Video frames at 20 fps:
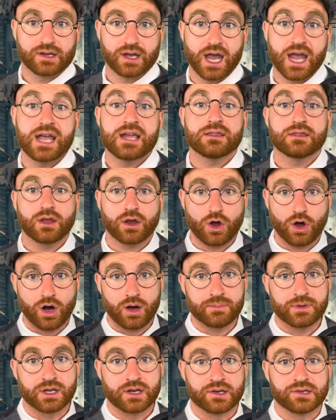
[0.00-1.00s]
and the
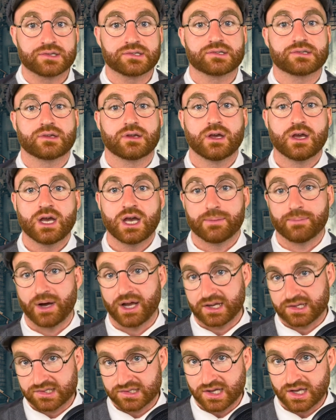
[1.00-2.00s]
communists, and by
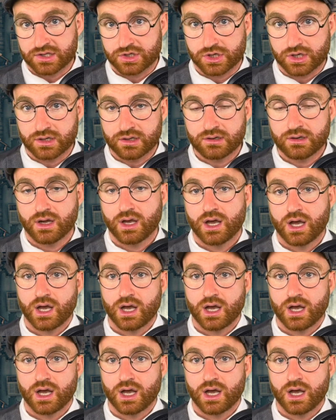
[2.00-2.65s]
extension,